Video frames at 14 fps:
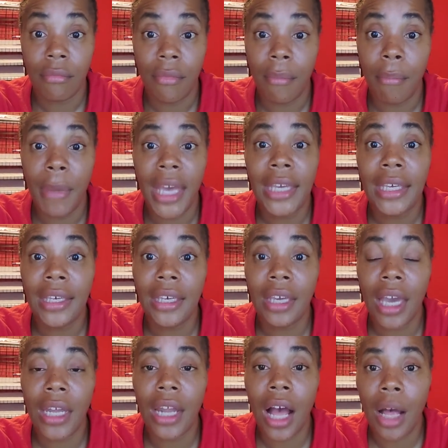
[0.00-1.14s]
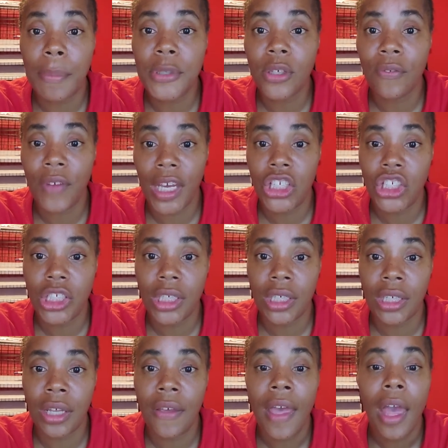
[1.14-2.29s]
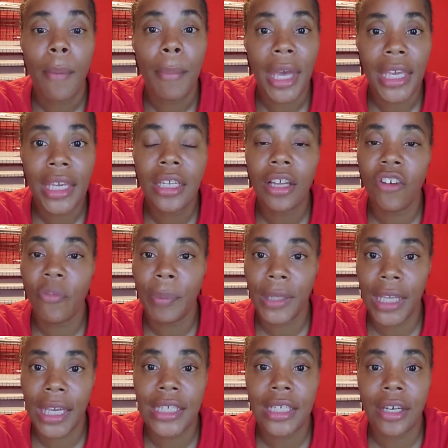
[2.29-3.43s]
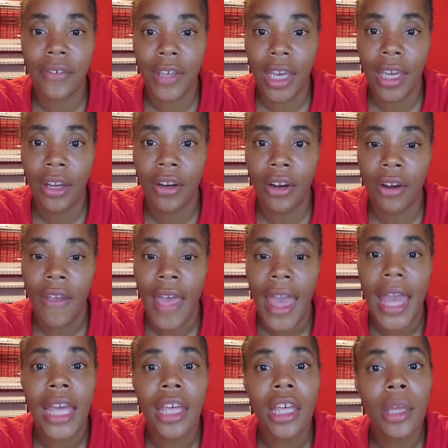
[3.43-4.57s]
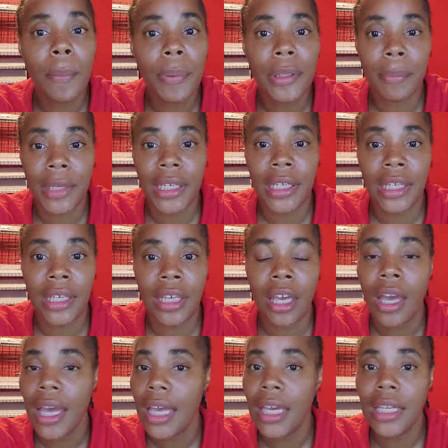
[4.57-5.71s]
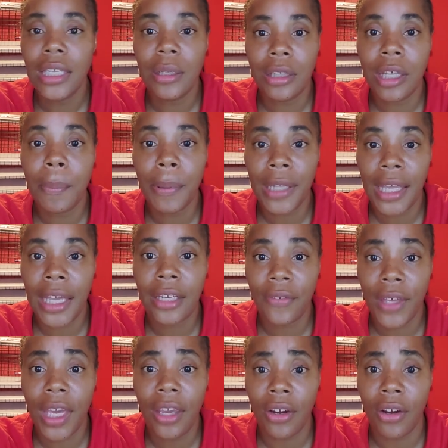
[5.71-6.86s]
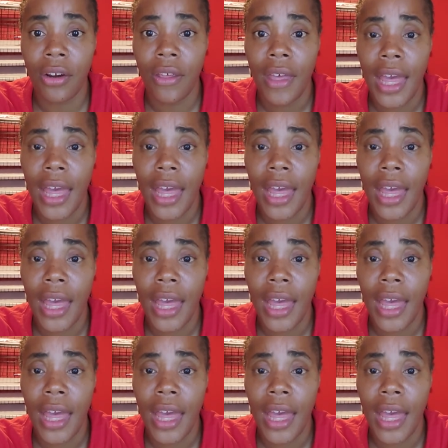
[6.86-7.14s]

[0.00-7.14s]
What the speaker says: making an observation, making a plan of care, and implementing the plan of care.